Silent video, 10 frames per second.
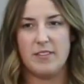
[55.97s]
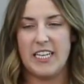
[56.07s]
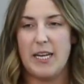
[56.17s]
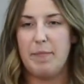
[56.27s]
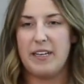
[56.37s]

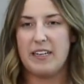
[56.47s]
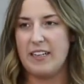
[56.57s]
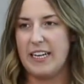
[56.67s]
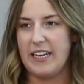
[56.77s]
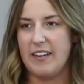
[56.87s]
Keep it
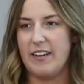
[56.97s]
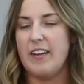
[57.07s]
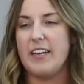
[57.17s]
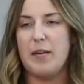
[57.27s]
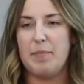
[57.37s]
clean.
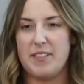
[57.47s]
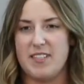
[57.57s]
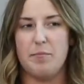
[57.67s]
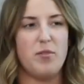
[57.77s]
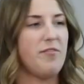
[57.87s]
Keep it
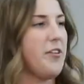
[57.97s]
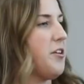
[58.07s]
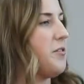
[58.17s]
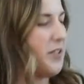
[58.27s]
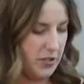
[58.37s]
simple for
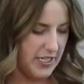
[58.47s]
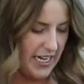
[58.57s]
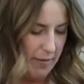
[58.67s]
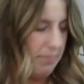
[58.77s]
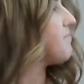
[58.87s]
your
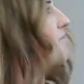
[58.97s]
team.